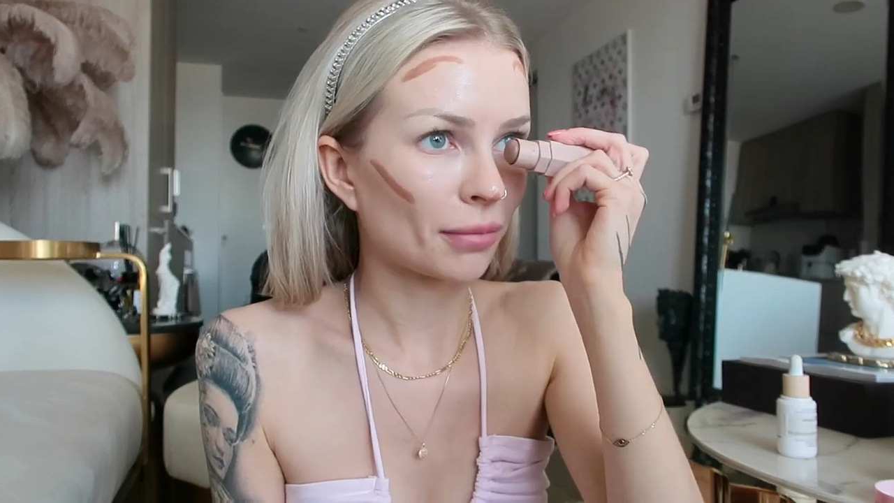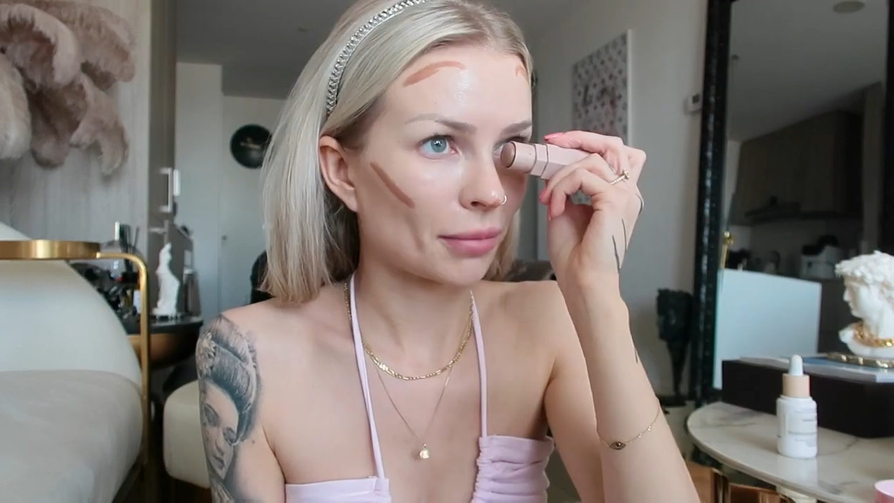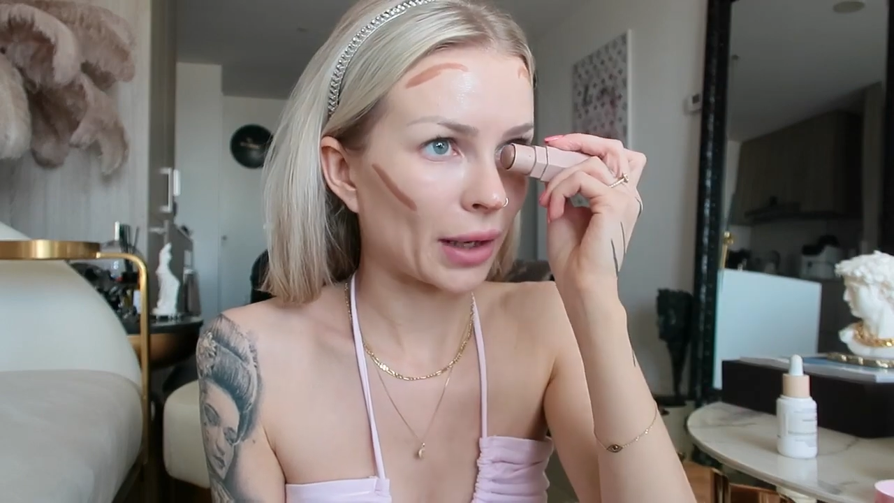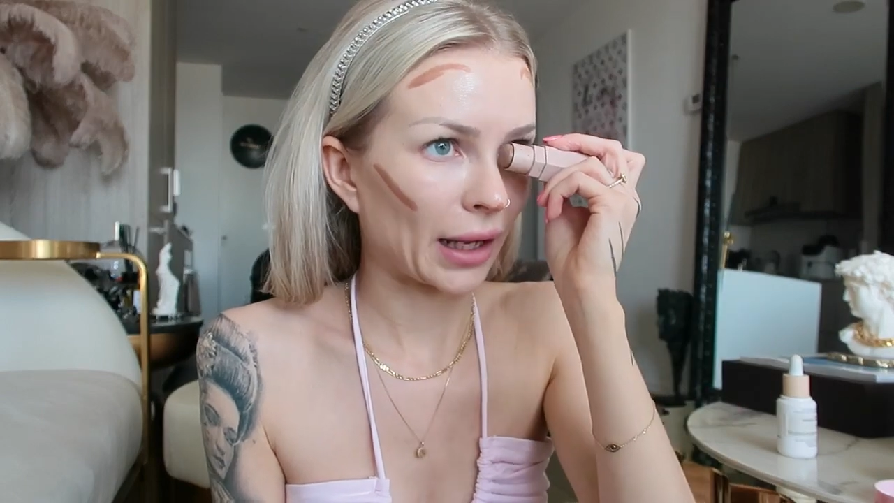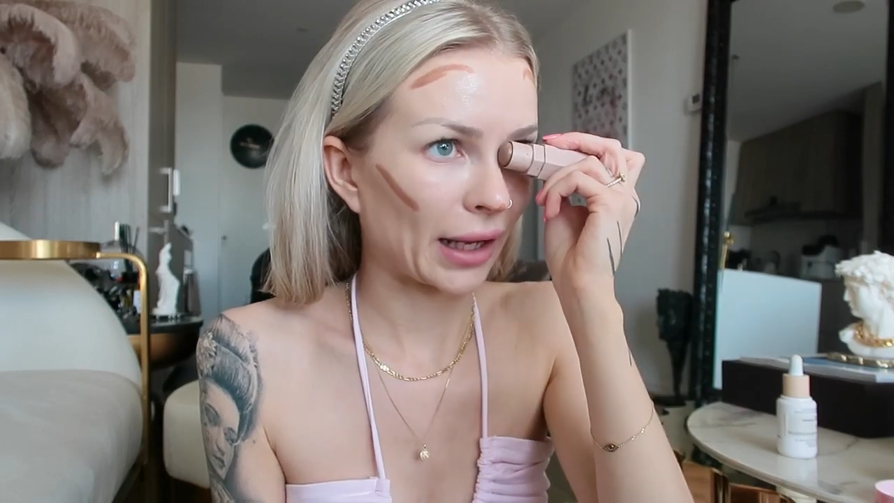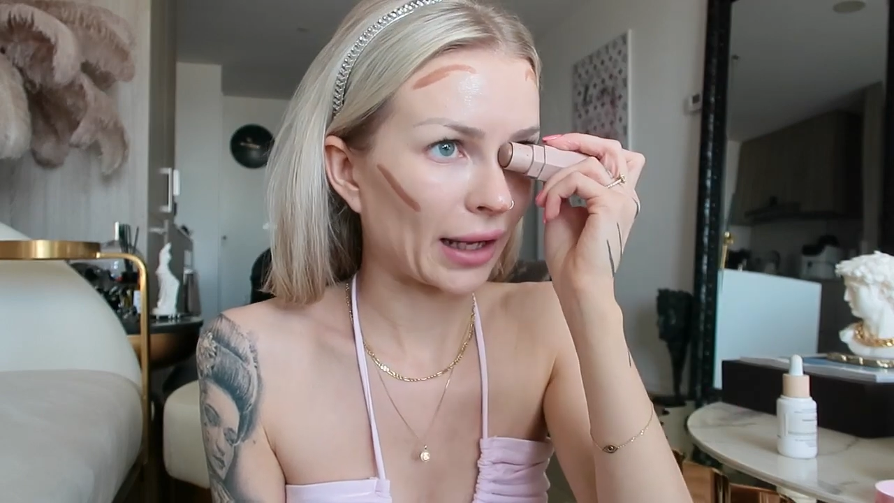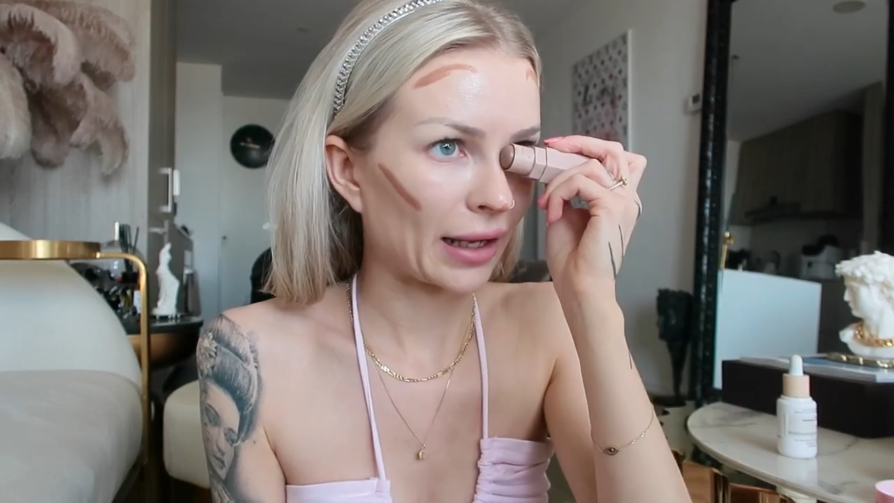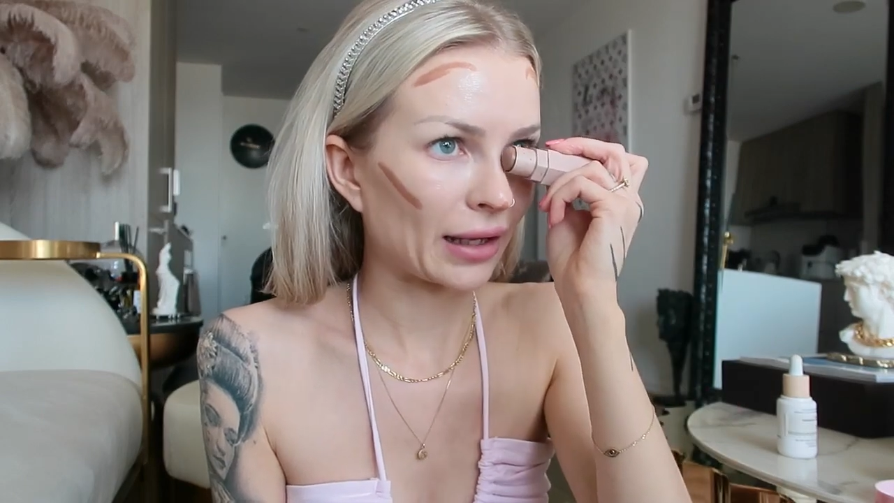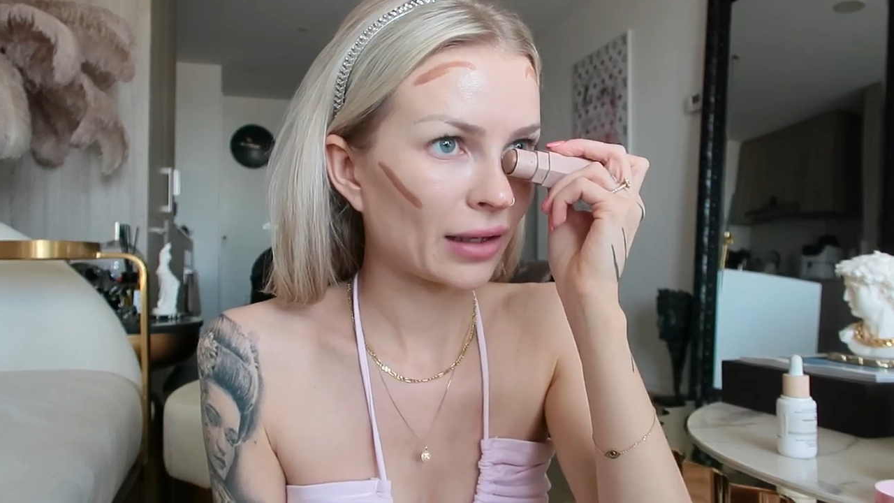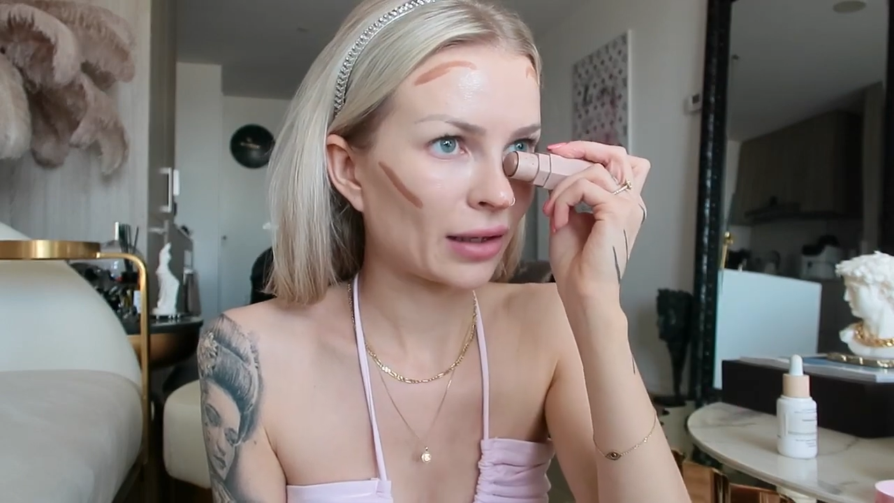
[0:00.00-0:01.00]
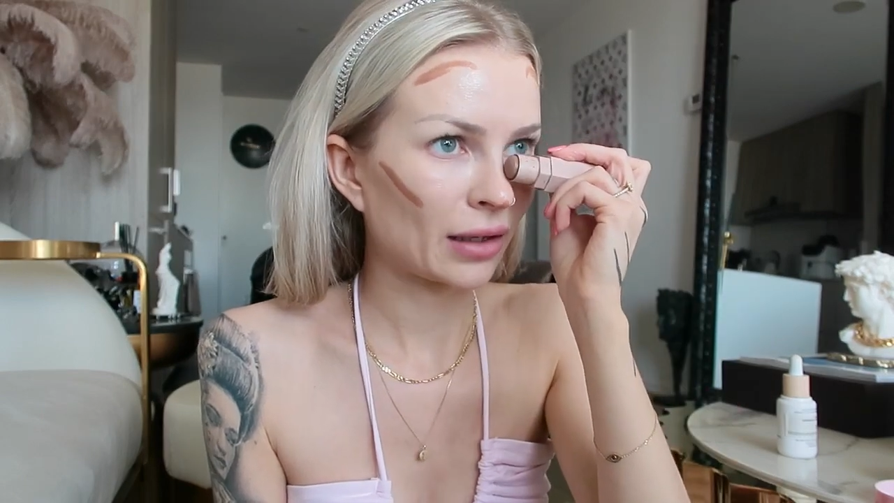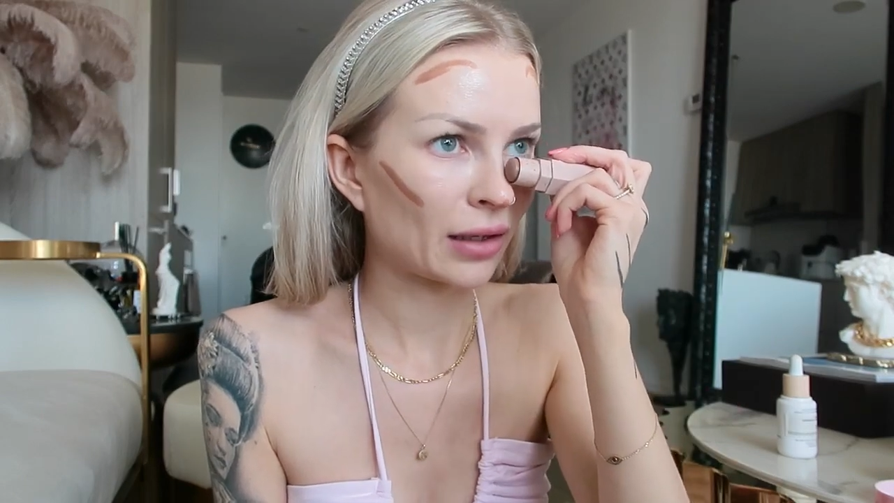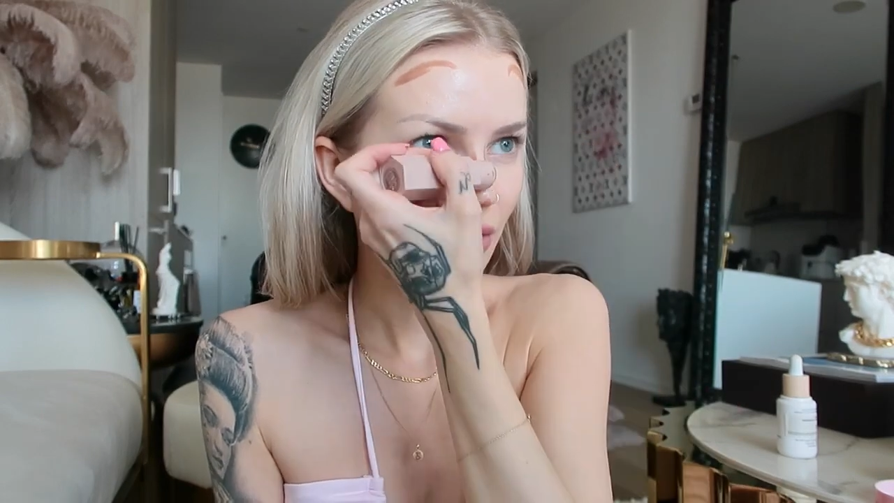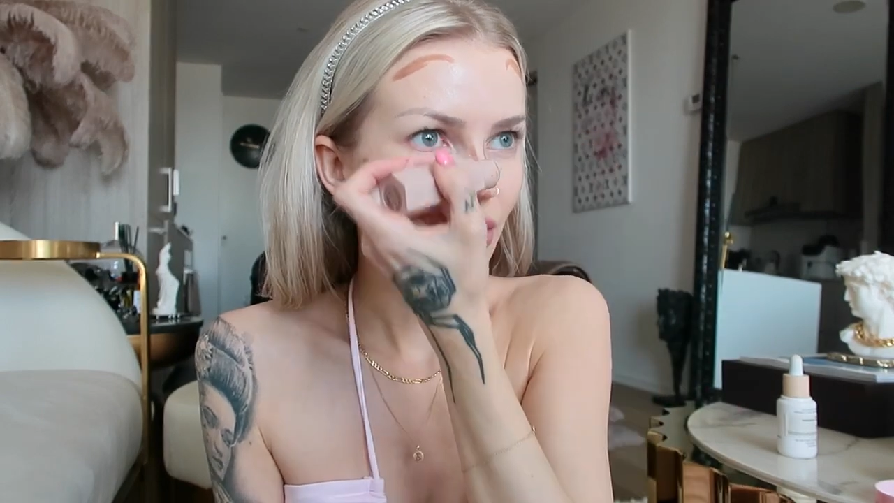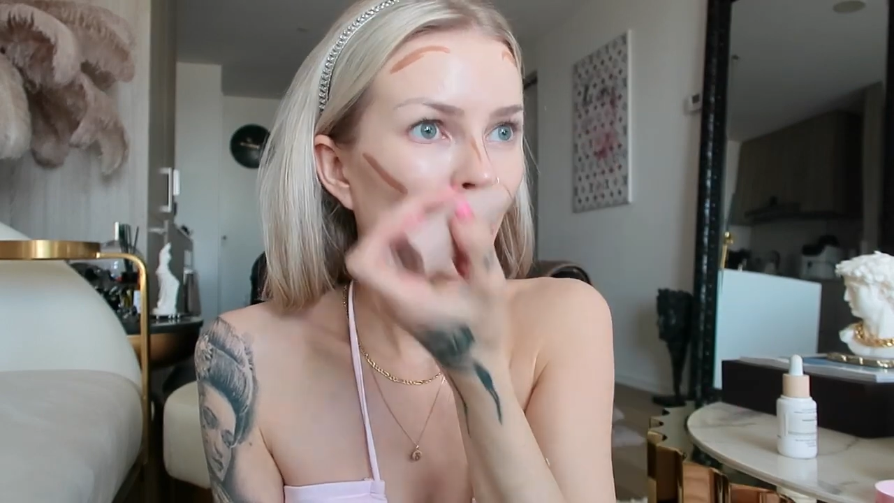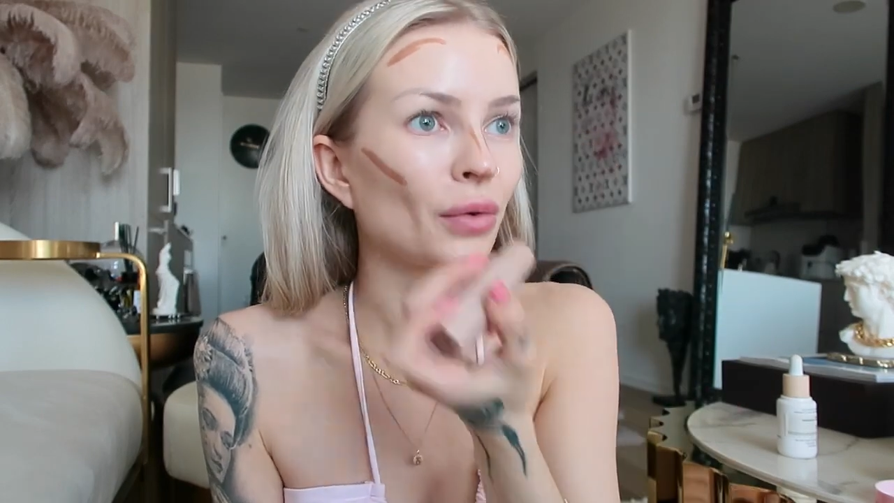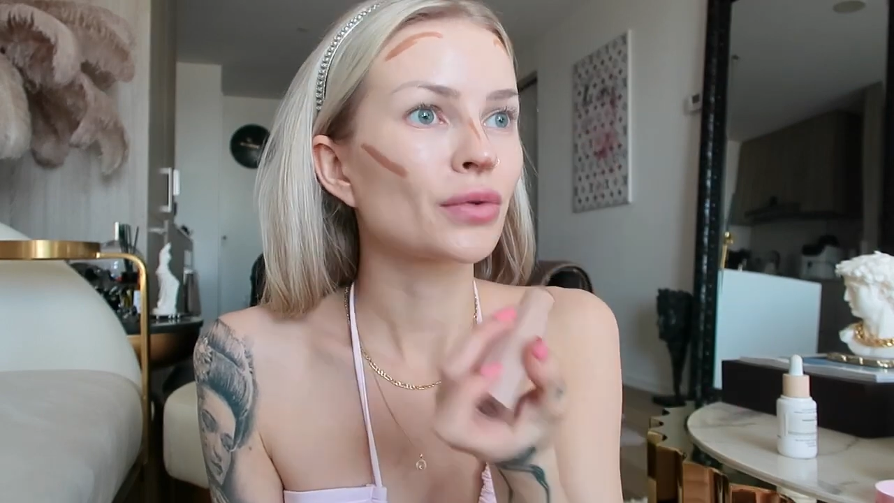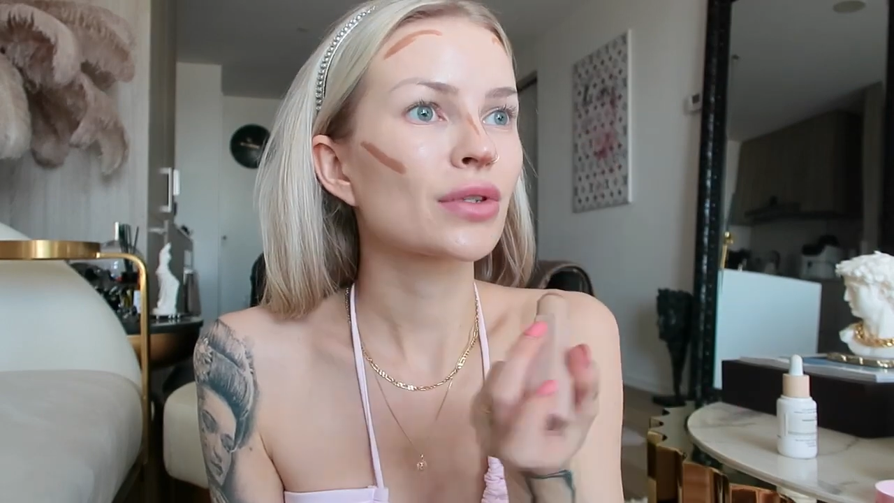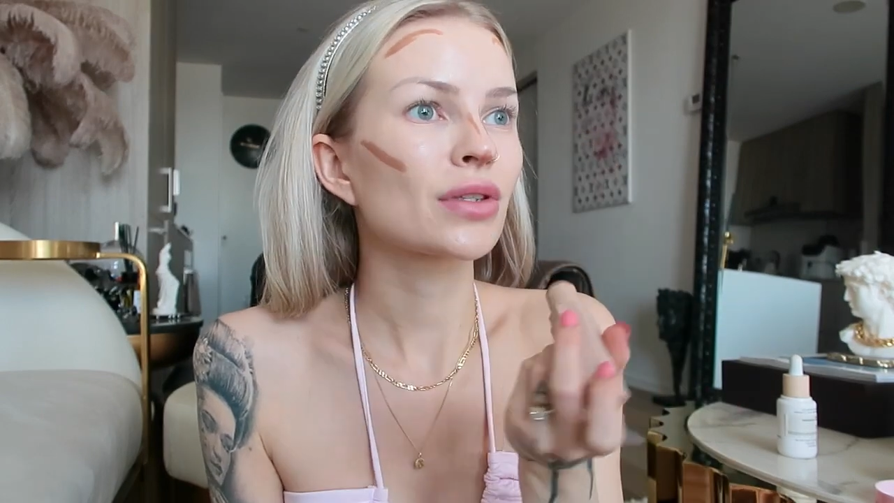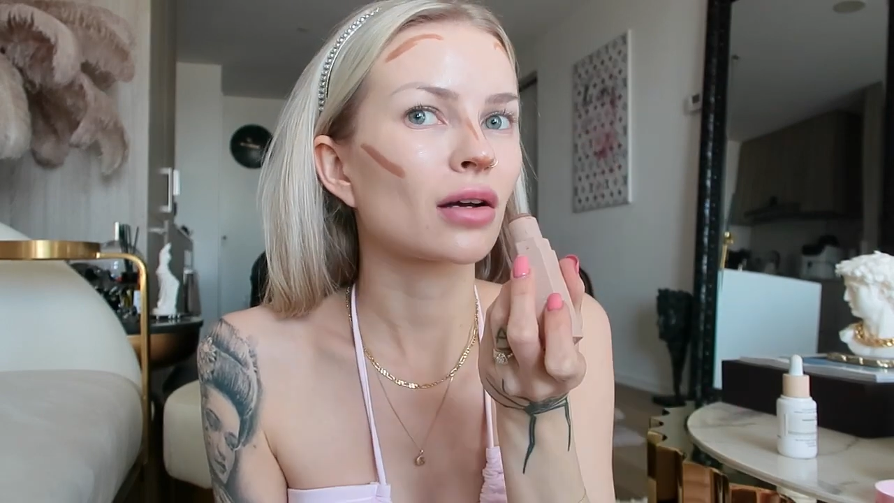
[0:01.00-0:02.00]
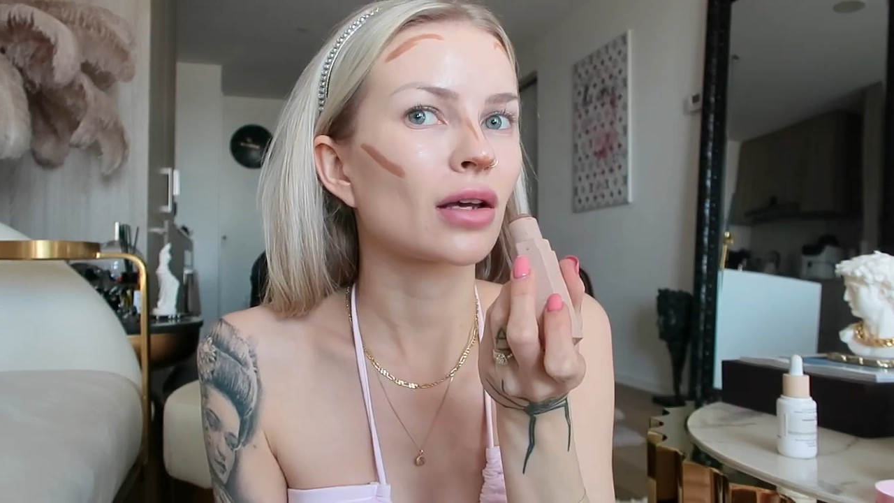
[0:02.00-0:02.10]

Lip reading: my nose.